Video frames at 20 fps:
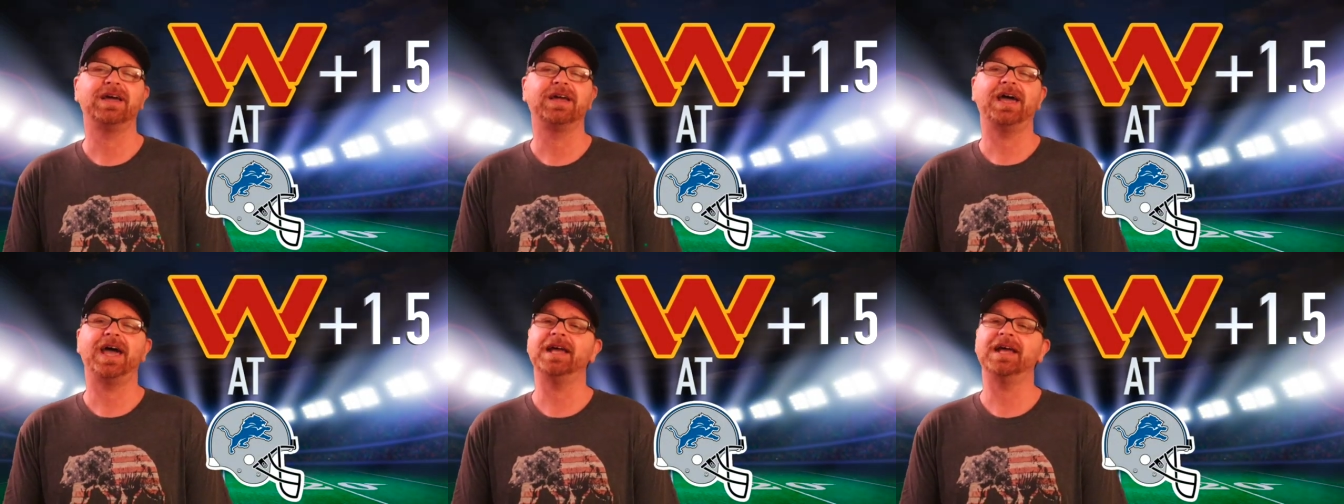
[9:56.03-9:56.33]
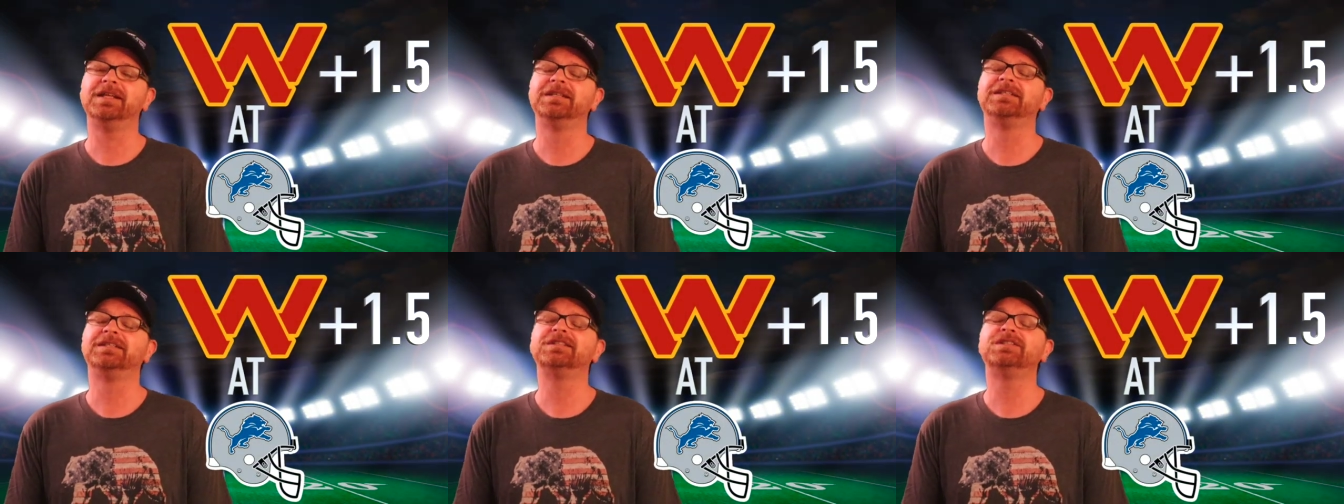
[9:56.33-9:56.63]

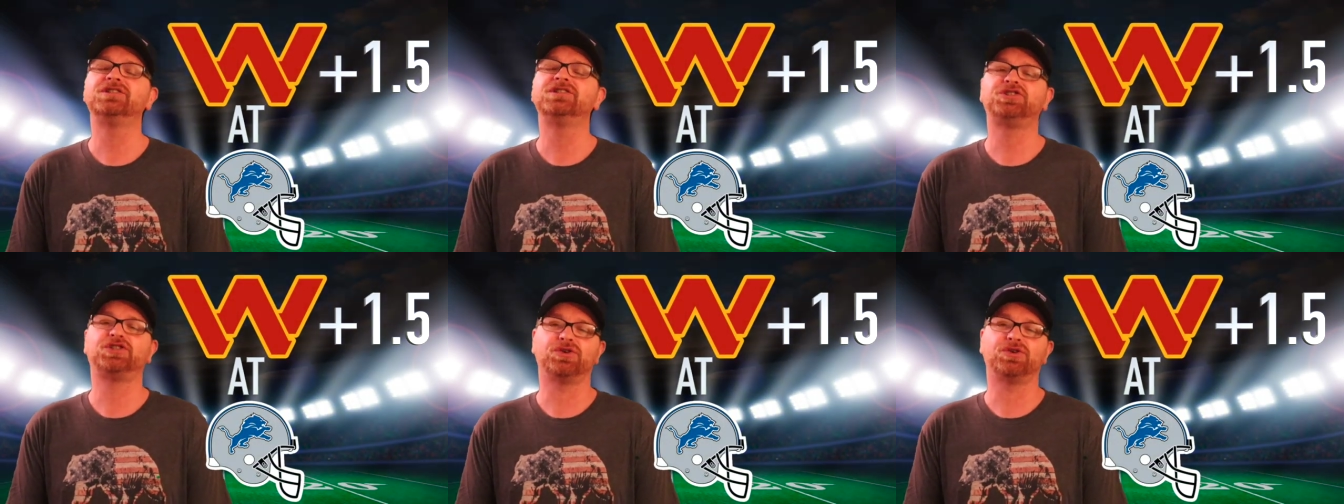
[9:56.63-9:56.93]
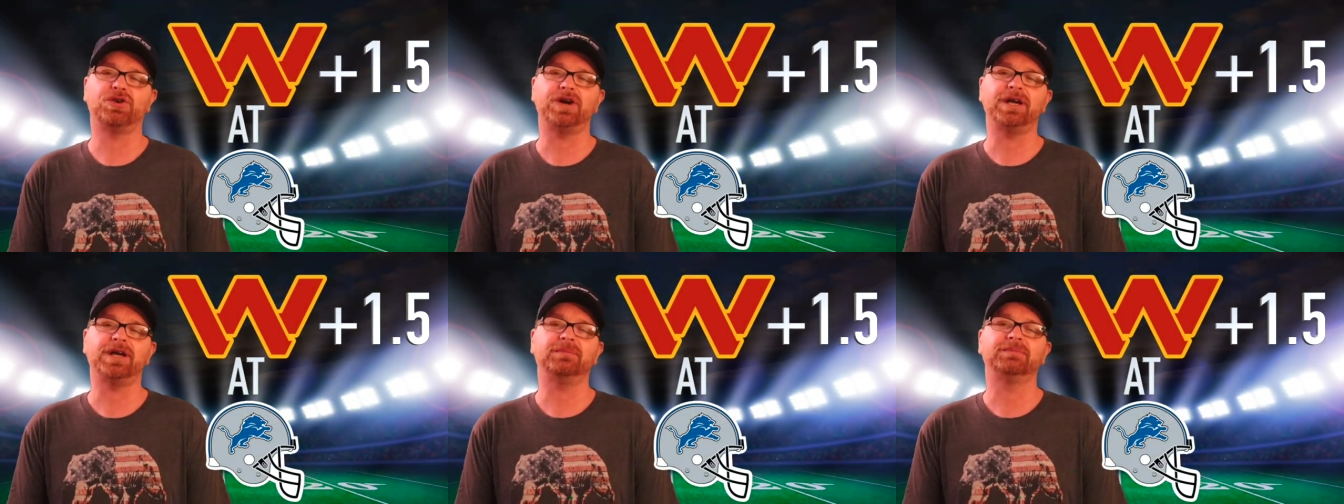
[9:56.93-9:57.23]
heading to
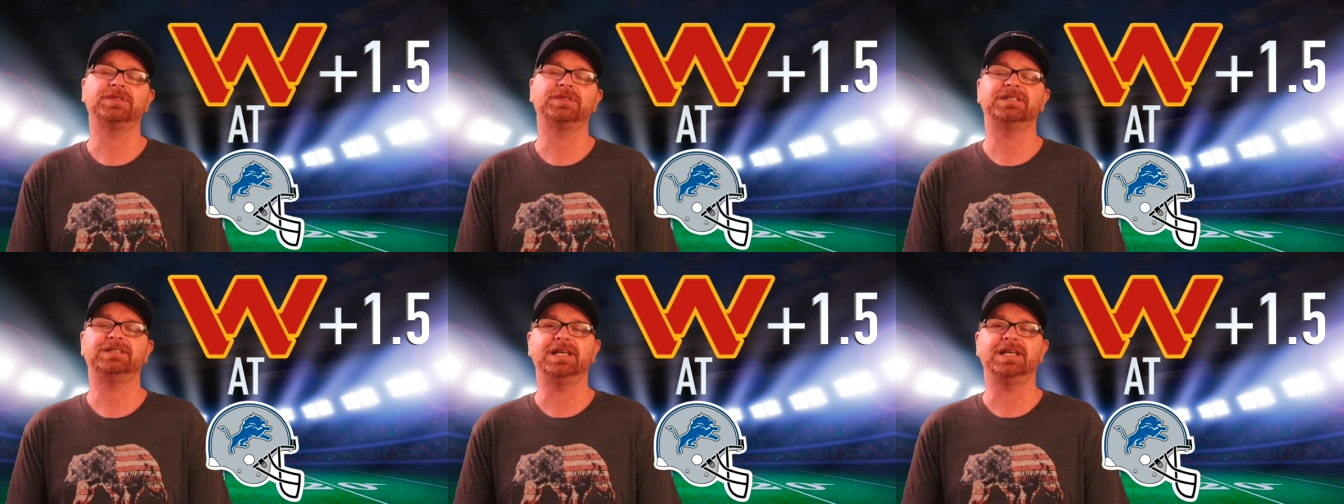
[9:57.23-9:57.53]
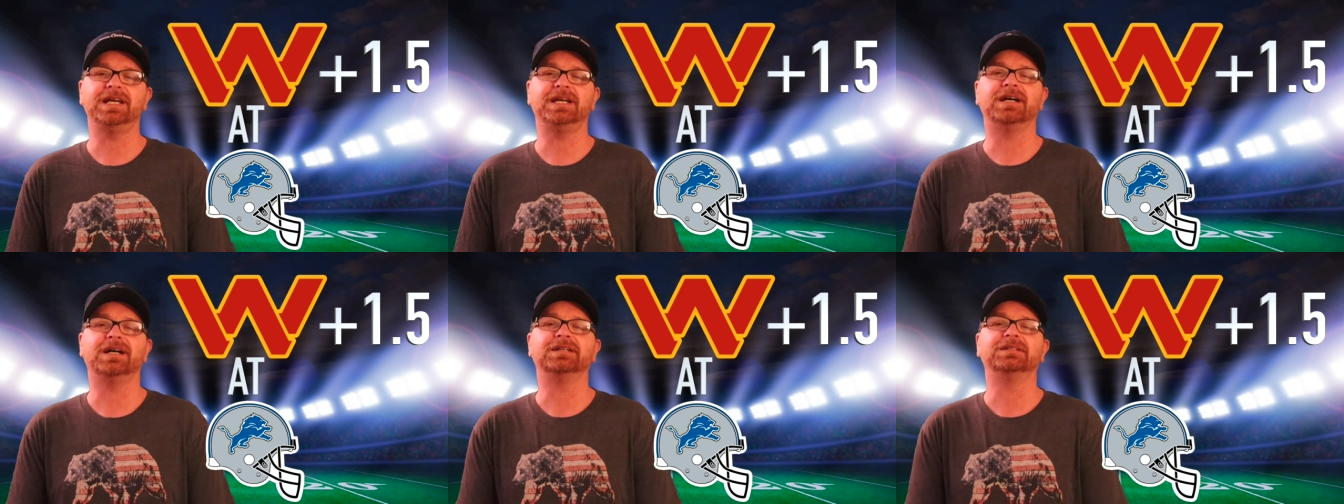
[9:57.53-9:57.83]
Detroit to
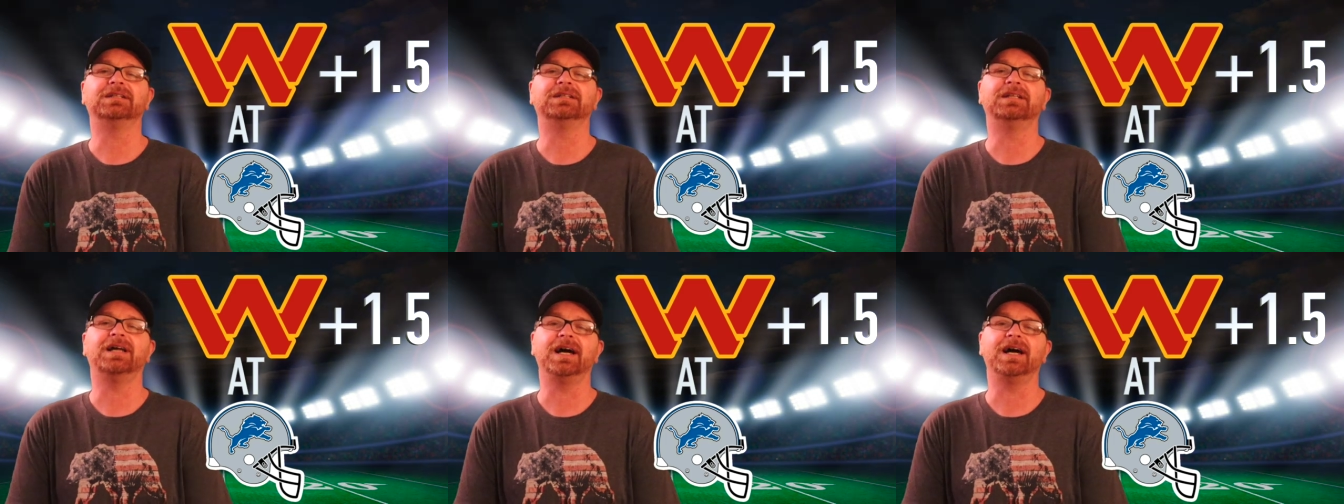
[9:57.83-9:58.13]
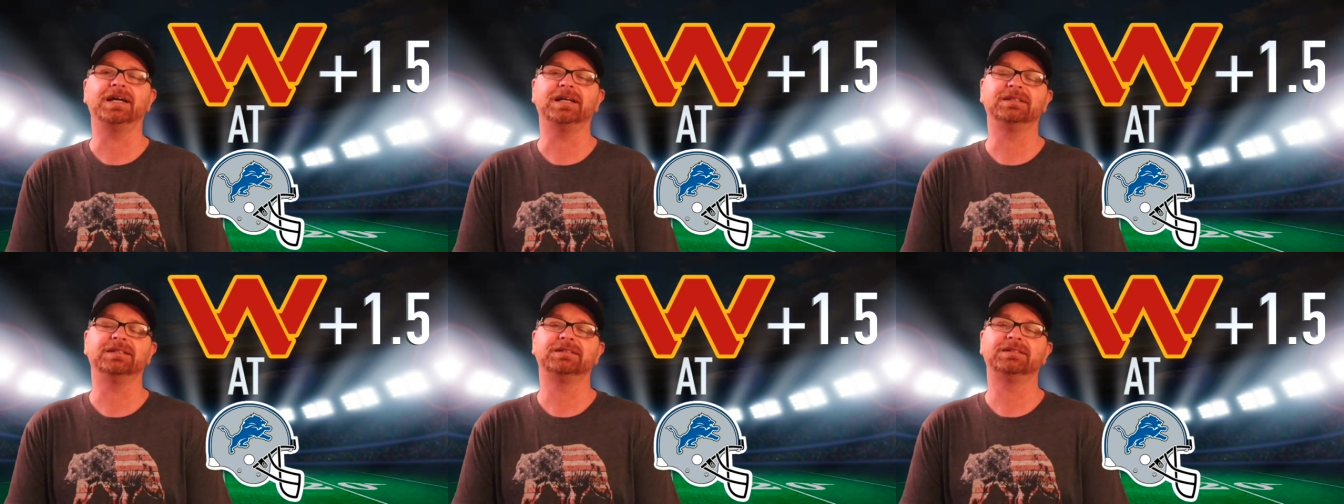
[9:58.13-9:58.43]
take on the
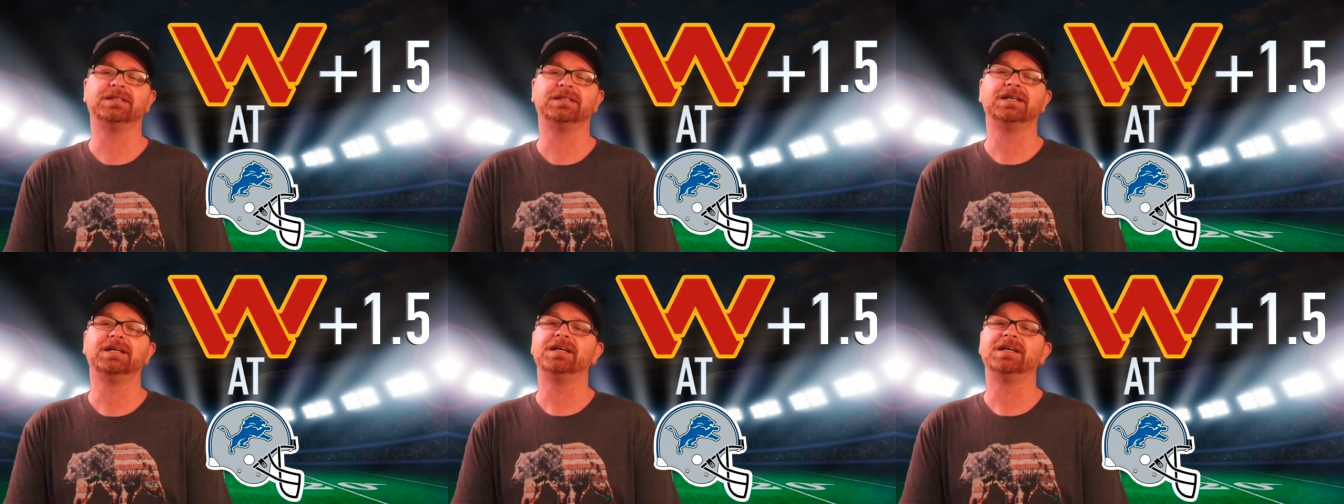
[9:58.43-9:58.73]
Lions.